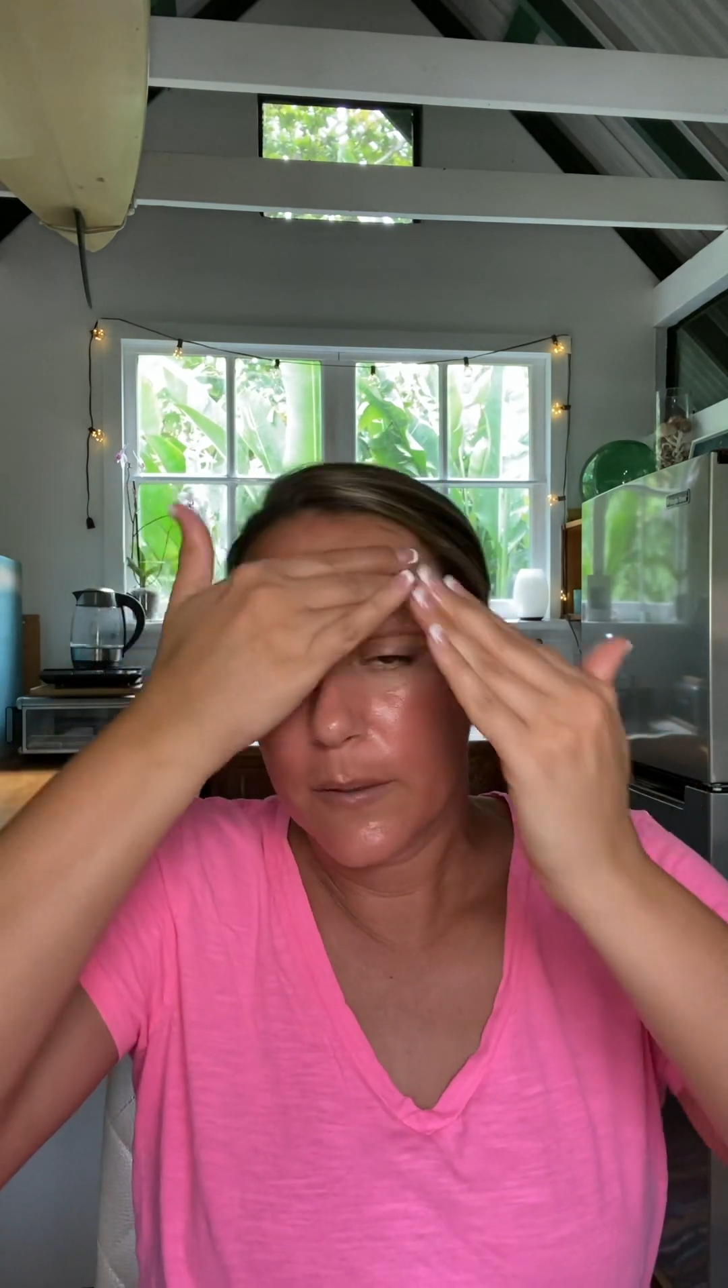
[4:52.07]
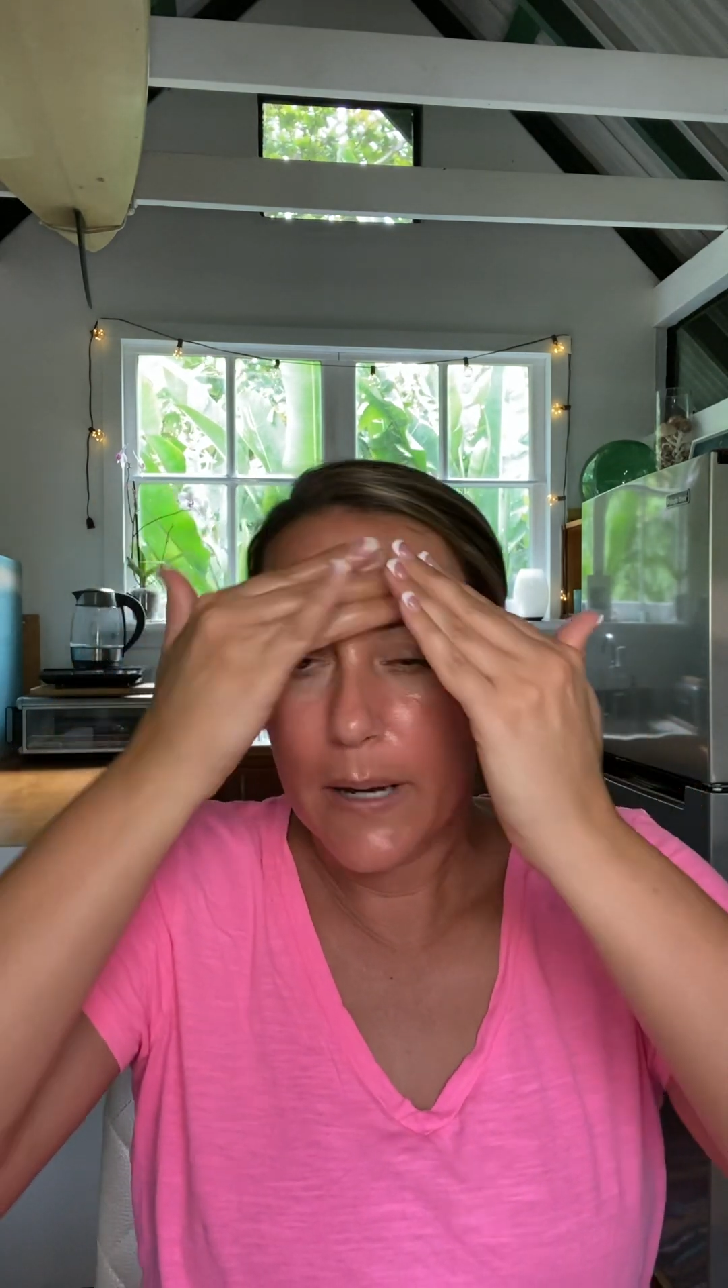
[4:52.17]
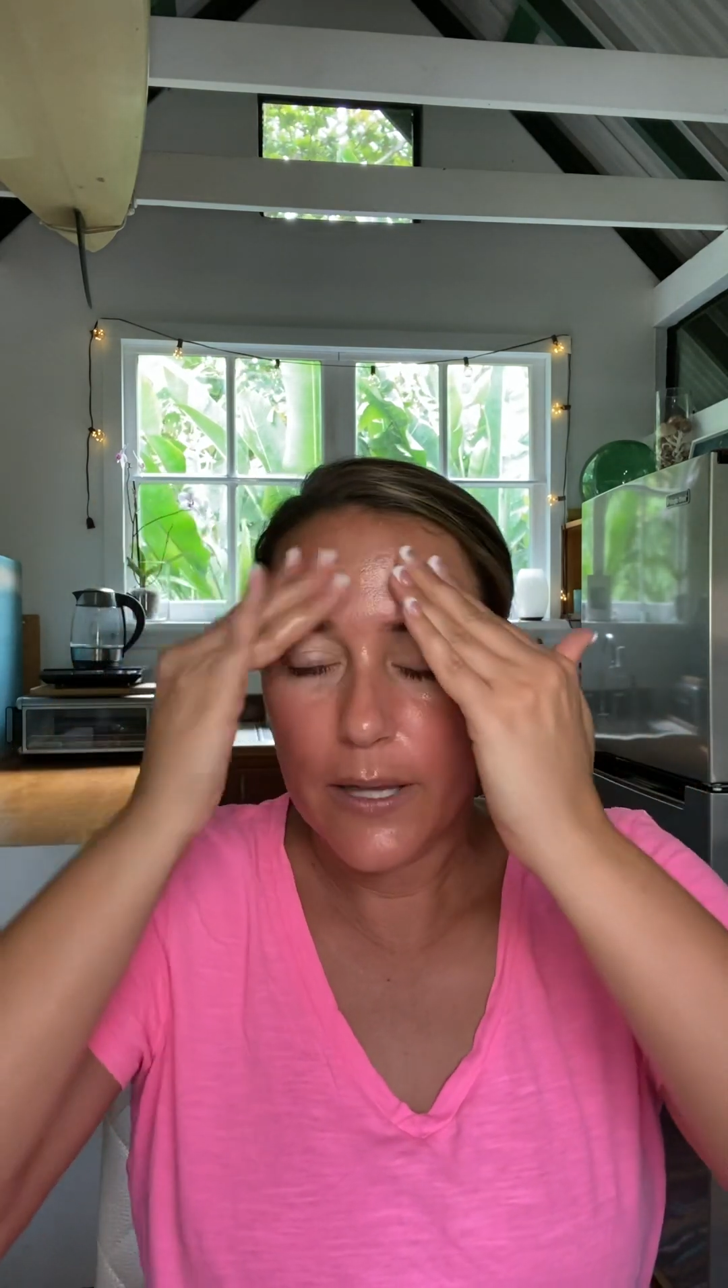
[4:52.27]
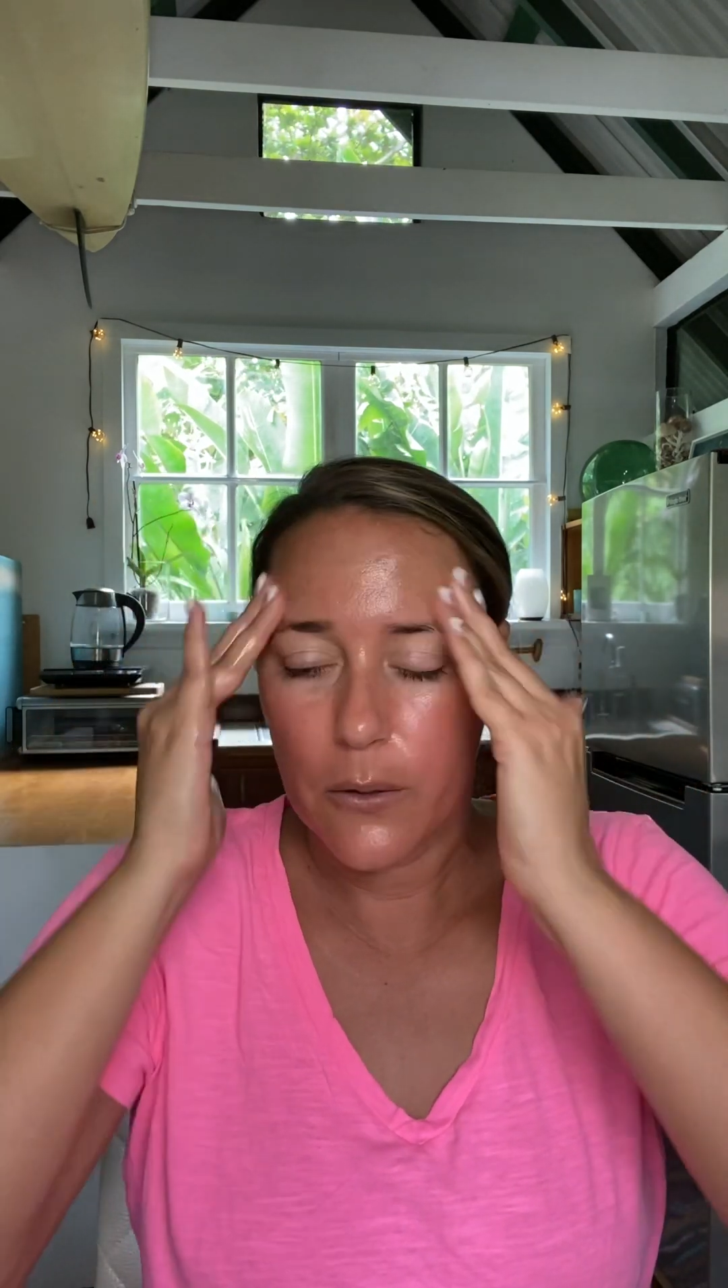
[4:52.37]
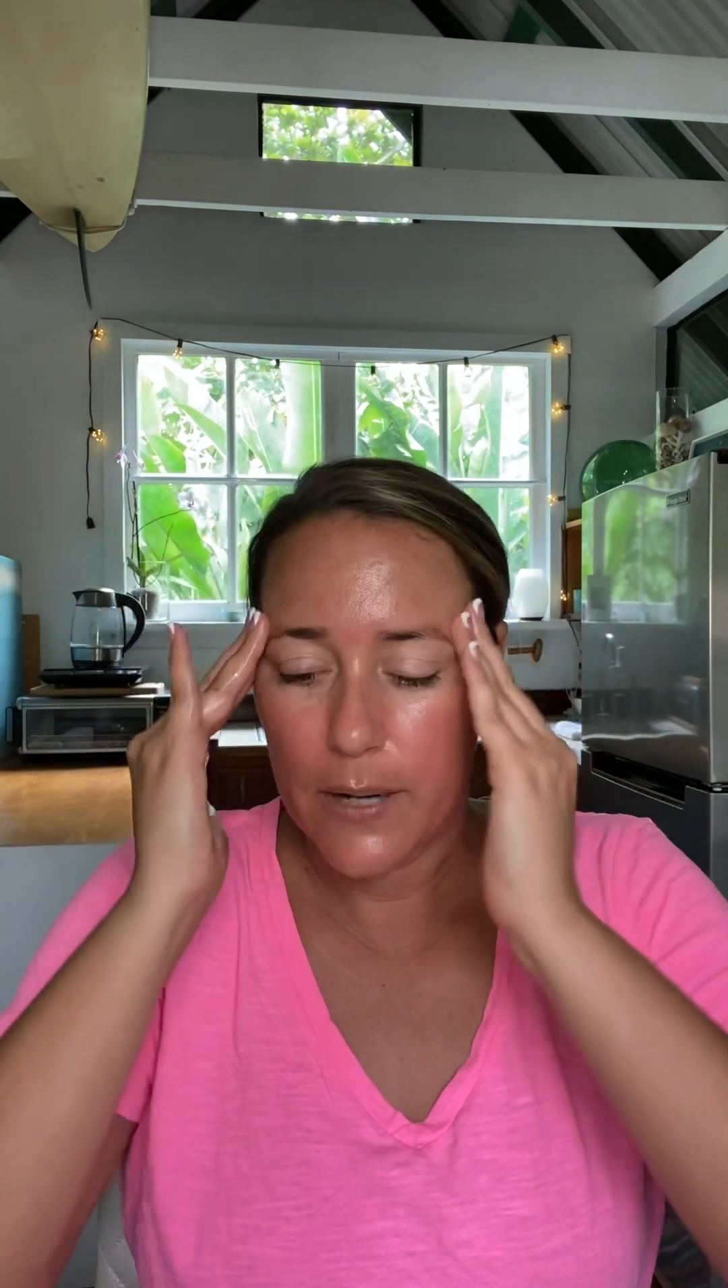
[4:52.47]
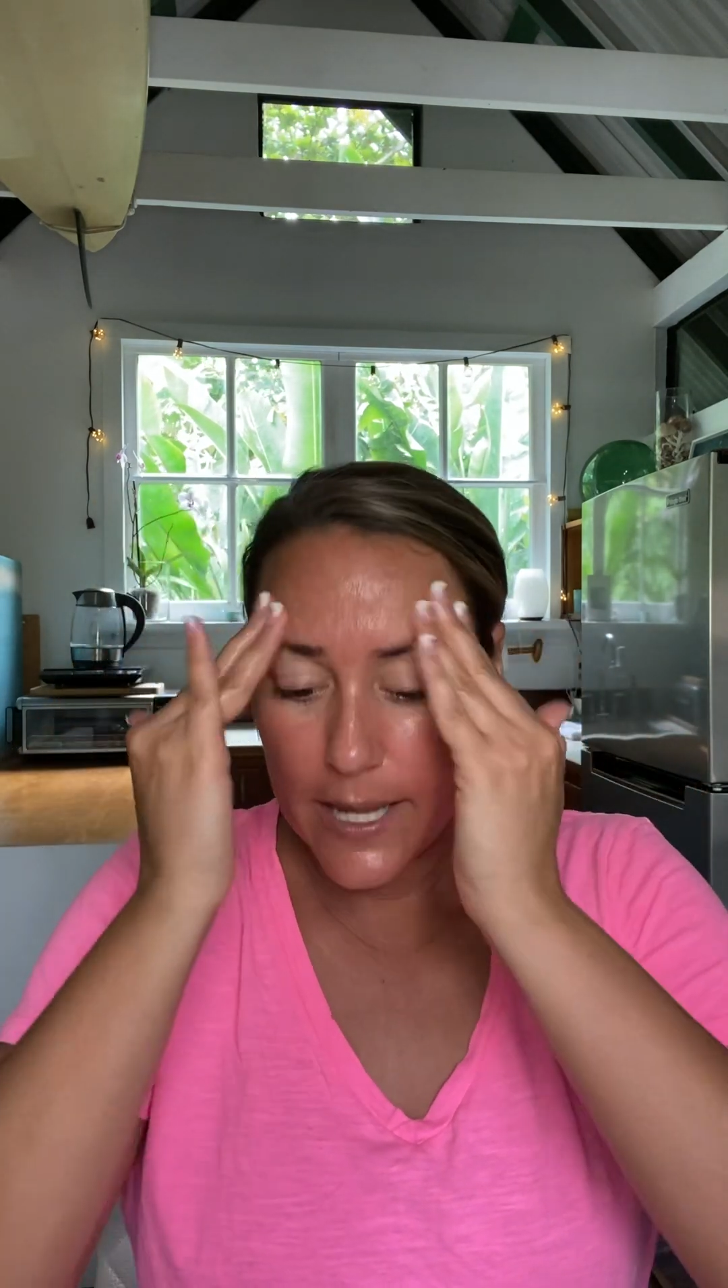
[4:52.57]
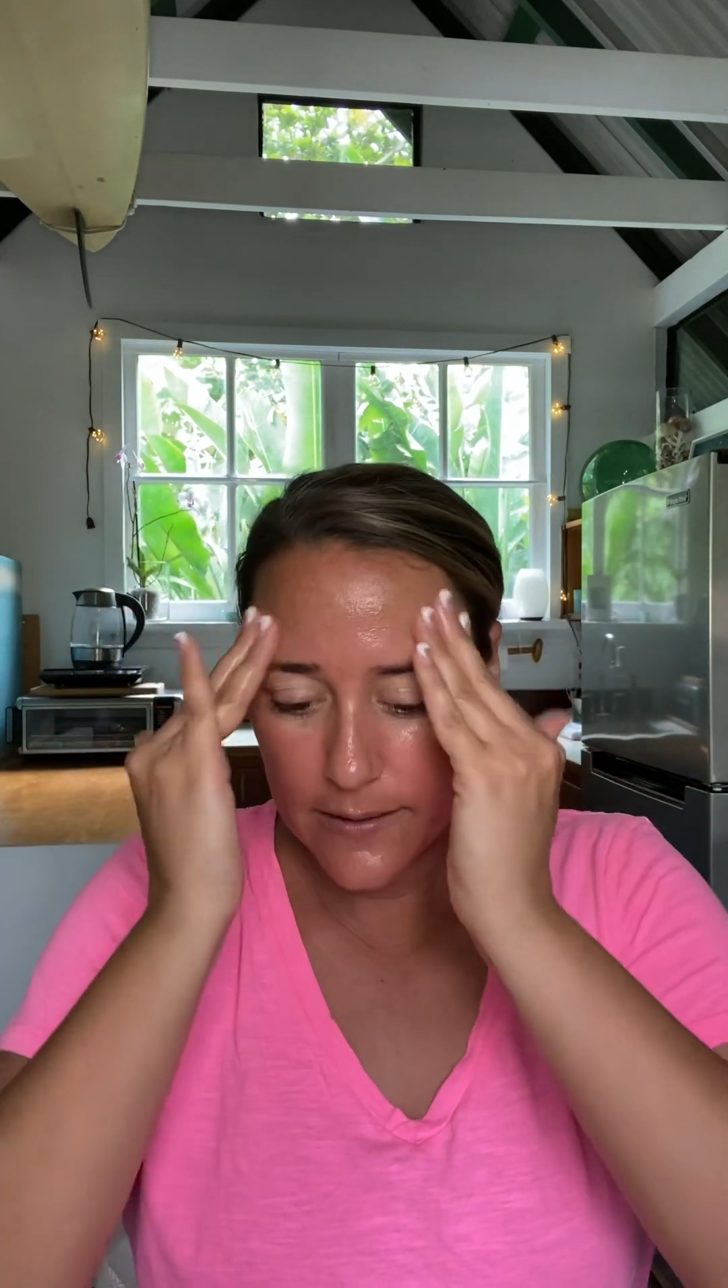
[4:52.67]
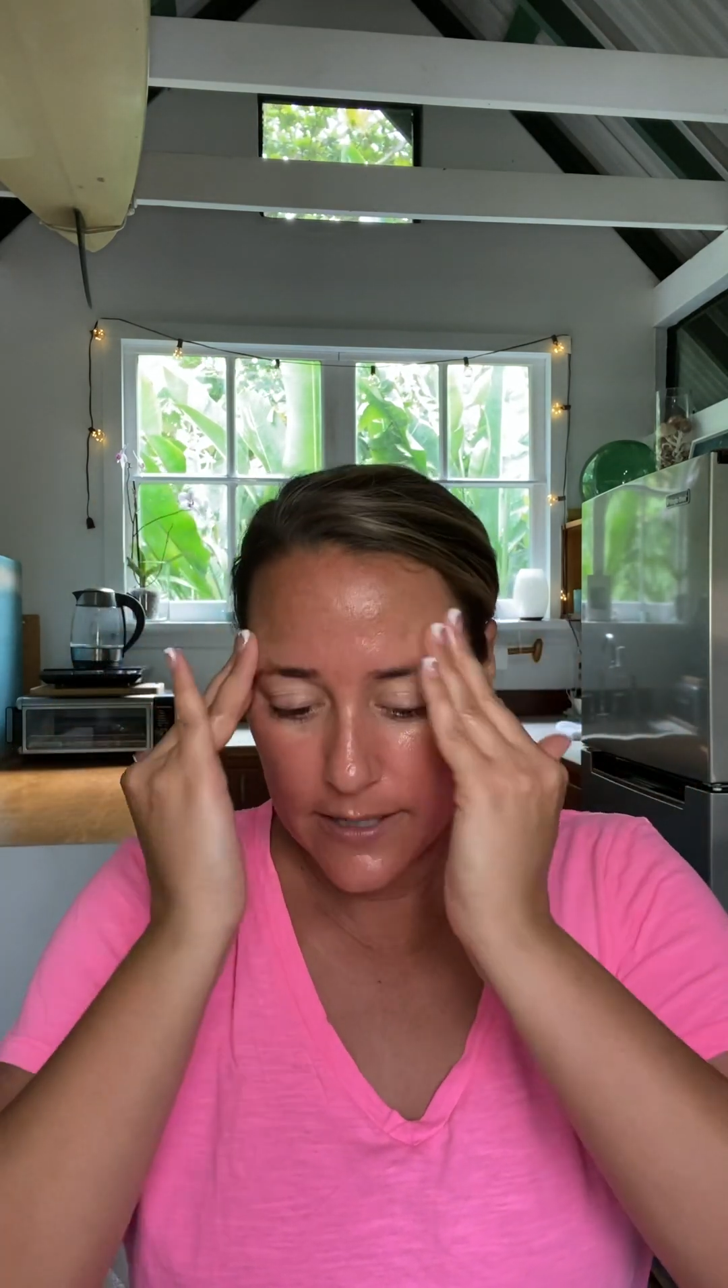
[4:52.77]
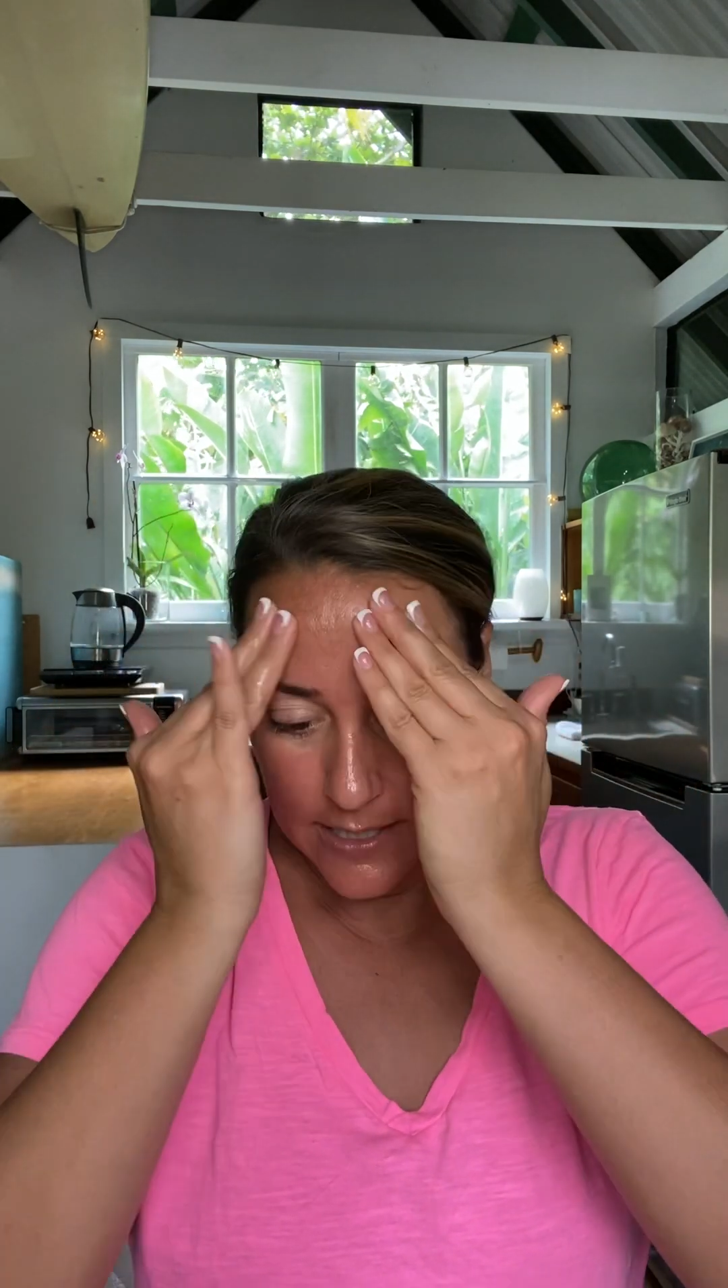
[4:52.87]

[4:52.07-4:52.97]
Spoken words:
by the way.